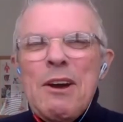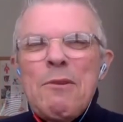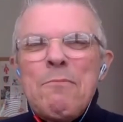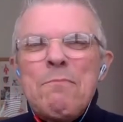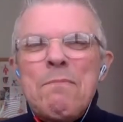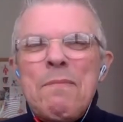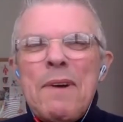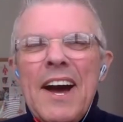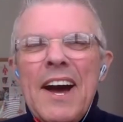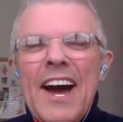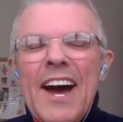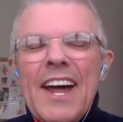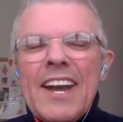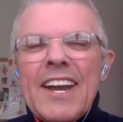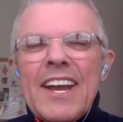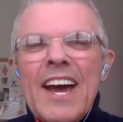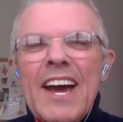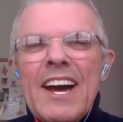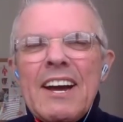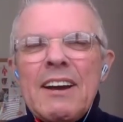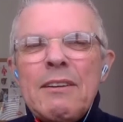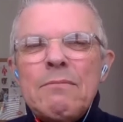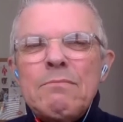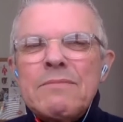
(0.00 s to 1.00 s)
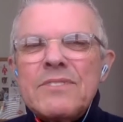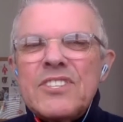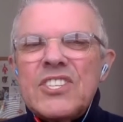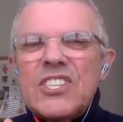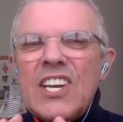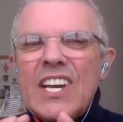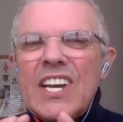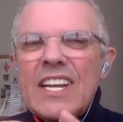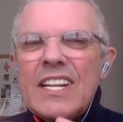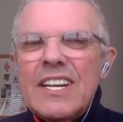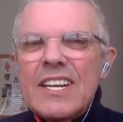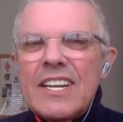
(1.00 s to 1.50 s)
But
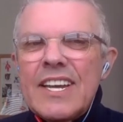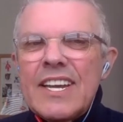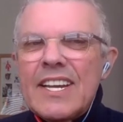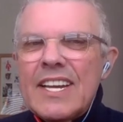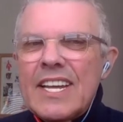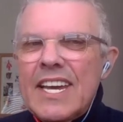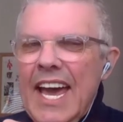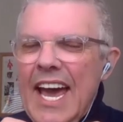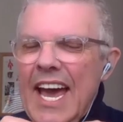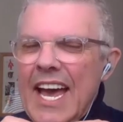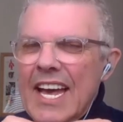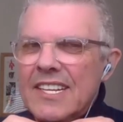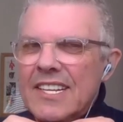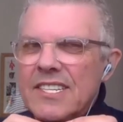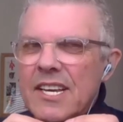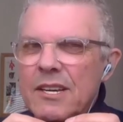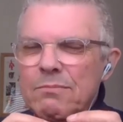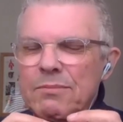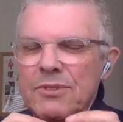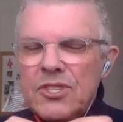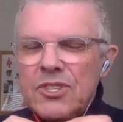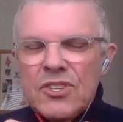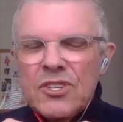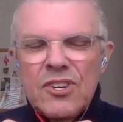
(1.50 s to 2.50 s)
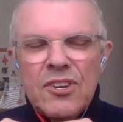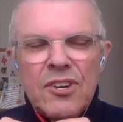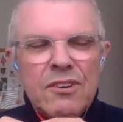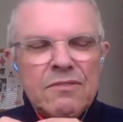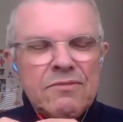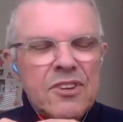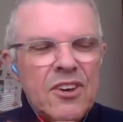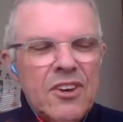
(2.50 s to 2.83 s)
she clearly has observed.